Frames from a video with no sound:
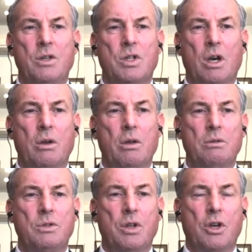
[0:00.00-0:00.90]
So
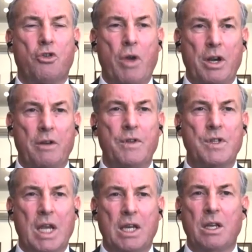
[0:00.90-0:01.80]
to the credit of
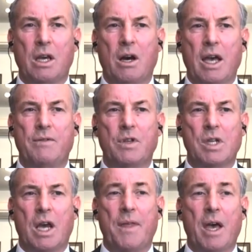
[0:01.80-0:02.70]
the sector, I have to
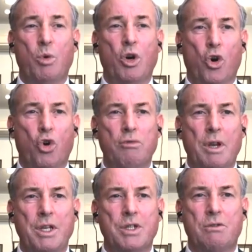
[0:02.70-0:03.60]
say they were
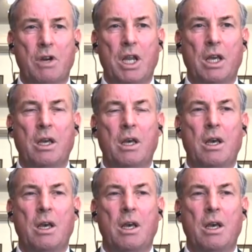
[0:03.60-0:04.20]
already screening,